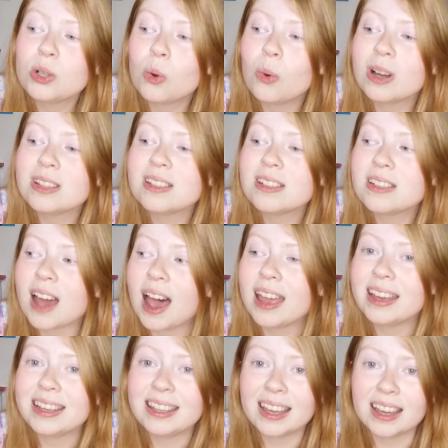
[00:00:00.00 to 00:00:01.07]
to want to die
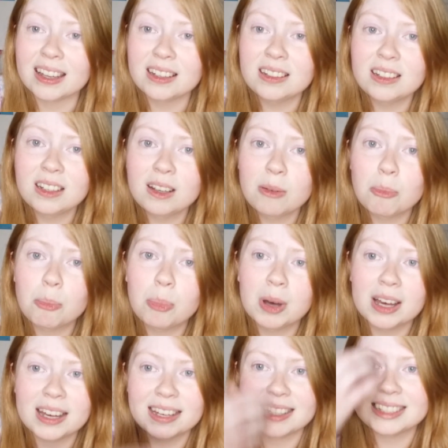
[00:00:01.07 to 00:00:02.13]
again,
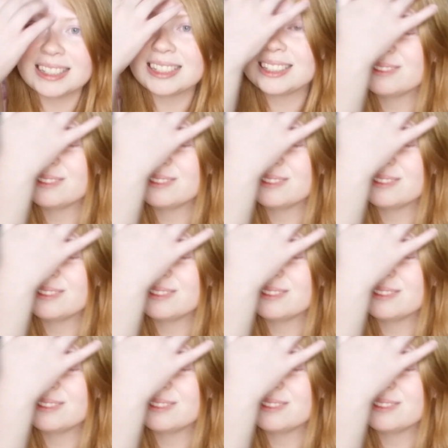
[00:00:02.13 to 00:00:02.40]
but